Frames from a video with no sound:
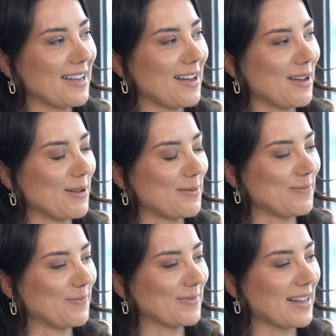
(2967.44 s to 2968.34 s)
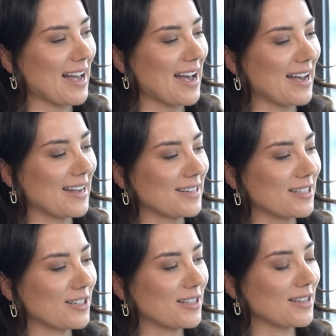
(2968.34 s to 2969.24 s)
And
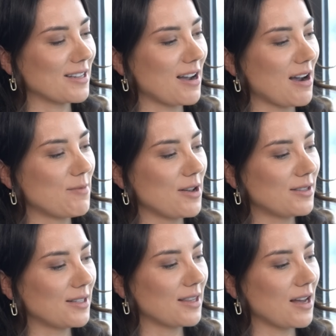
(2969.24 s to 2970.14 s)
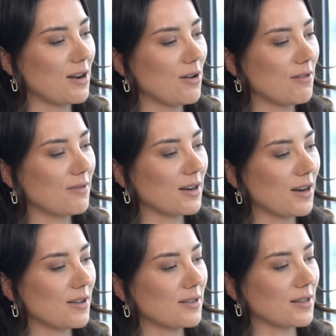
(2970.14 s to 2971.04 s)
I'm noticing that a lot of the
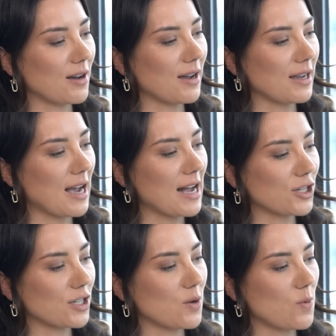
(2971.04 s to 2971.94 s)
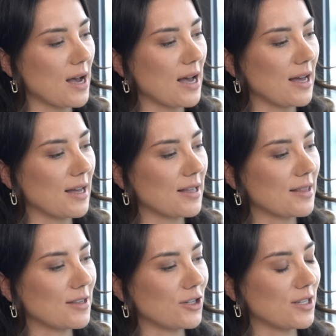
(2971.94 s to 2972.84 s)
clothes that I actually wear
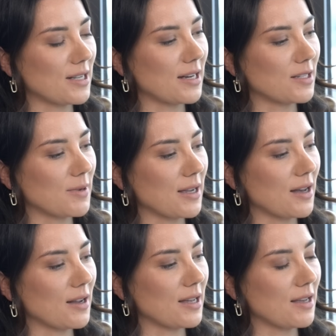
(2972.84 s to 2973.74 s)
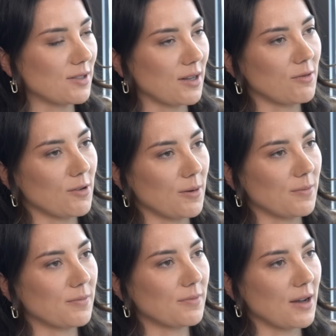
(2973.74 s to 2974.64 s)
that she's handed me at Yves Saint
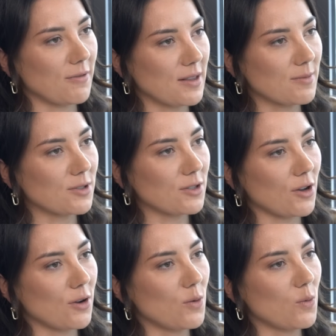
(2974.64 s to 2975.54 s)
Laurent, I find them so